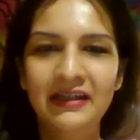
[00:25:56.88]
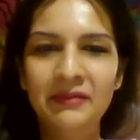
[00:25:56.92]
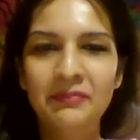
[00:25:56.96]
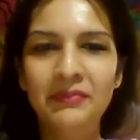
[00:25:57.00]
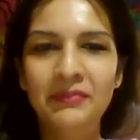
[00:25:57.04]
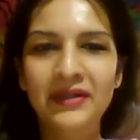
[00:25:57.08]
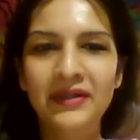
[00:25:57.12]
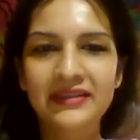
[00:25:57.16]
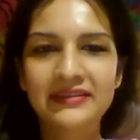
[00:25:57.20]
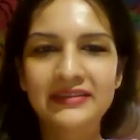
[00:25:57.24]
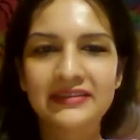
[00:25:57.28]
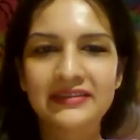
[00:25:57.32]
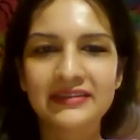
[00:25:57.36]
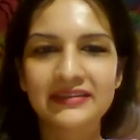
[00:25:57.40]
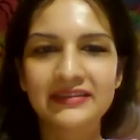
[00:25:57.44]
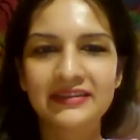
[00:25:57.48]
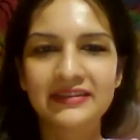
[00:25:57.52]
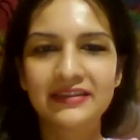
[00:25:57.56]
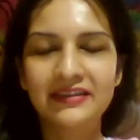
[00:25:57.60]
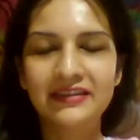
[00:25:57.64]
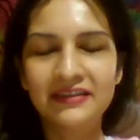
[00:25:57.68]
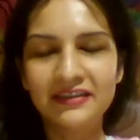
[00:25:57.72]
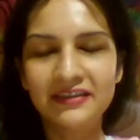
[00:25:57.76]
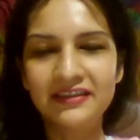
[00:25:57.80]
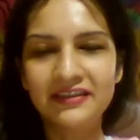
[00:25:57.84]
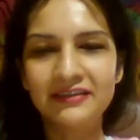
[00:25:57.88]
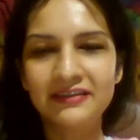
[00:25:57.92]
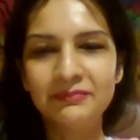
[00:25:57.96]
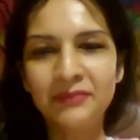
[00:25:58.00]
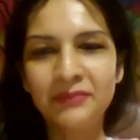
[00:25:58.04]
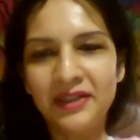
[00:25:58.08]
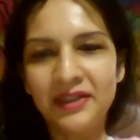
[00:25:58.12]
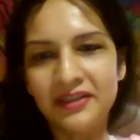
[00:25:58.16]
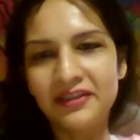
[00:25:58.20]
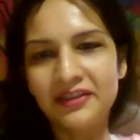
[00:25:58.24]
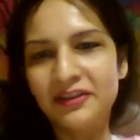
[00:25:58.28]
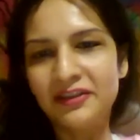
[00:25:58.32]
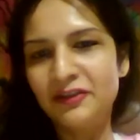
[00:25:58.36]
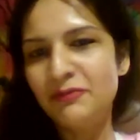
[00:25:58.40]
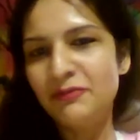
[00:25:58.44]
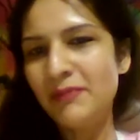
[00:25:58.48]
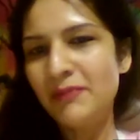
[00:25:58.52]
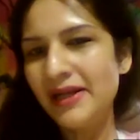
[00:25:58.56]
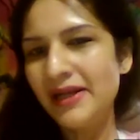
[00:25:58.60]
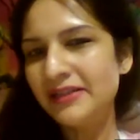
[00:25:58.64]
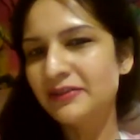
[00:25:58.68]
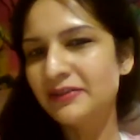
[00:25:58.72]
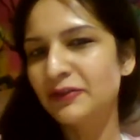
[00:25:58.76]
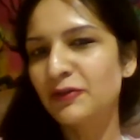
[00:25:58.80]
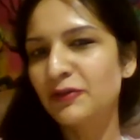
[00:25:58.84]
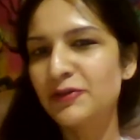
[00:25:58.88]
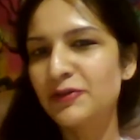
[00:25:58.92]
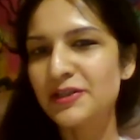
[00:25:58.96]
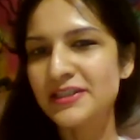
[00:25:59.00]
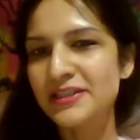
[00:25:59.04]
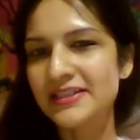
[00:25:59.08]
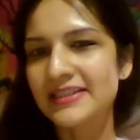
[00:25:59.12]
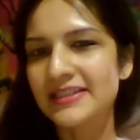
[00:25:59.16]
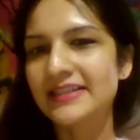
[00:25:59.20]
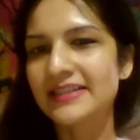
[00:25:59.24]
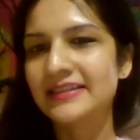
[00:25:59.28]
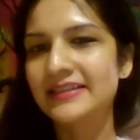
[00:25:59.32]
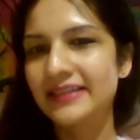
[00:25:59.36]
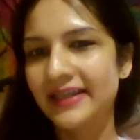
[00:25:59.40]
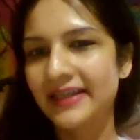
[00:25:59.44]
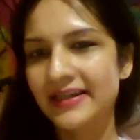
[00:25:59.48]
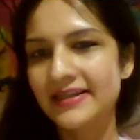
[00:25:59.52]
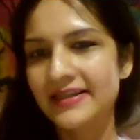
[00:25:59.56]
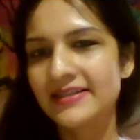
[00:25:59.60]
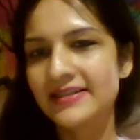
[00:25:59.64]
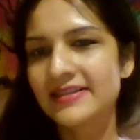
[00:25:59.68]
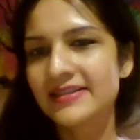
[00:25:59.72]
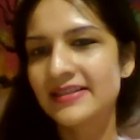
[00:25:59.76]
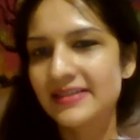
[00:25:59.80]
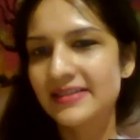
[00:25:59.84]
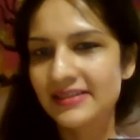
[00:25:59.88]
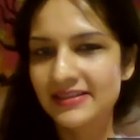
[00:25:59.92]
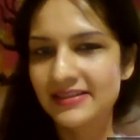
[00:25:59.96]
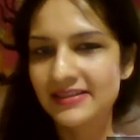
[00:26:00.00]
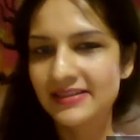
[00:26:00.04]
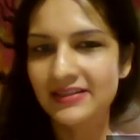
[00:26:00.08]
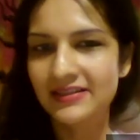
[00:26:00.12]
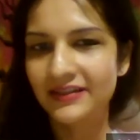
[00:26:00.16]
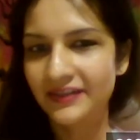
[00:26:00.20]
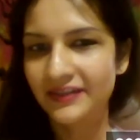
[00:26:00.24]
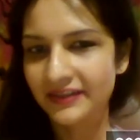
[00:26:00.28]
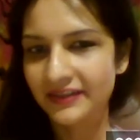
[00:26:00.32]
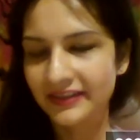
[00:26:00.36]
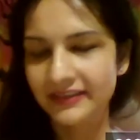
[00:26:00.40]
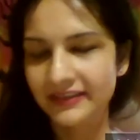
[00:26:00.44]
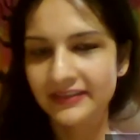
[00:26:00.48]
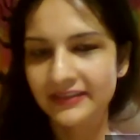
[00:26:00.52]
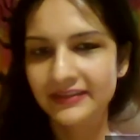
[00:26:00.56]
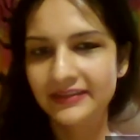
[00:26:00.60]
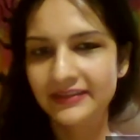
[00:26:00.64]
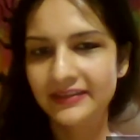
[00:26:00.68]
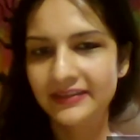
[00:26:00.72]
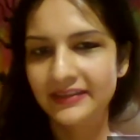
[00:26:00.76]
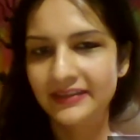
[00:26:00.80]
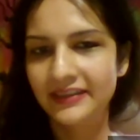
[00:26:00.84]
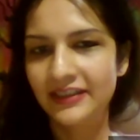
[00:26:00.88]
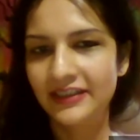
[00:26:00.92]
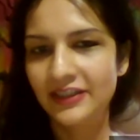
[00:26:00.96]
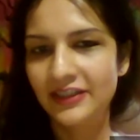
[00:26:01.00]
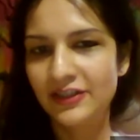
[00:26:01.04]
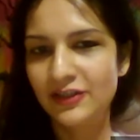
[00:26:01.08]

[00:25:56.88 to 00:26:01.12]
but you might notice that there is a certain